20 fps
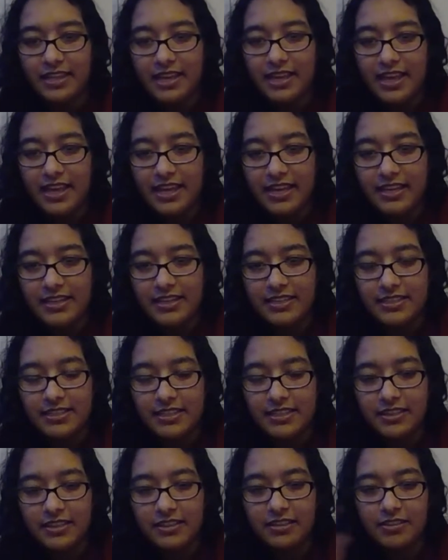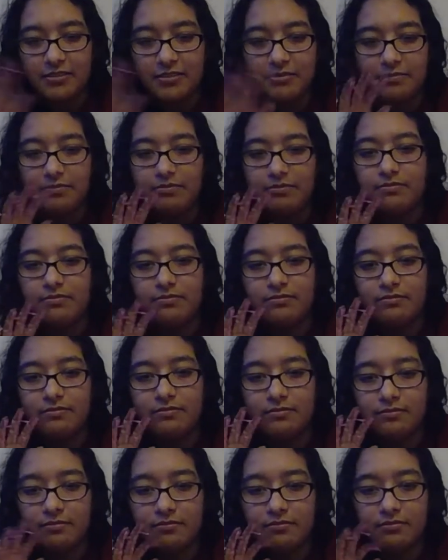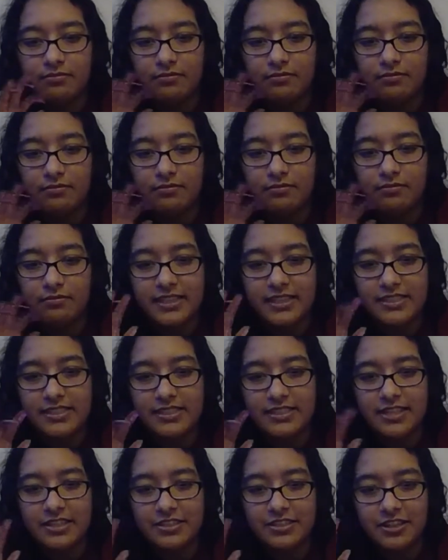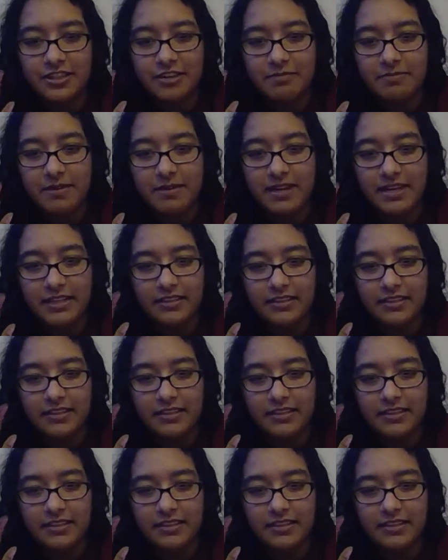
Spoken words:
And let's kick the discussion off by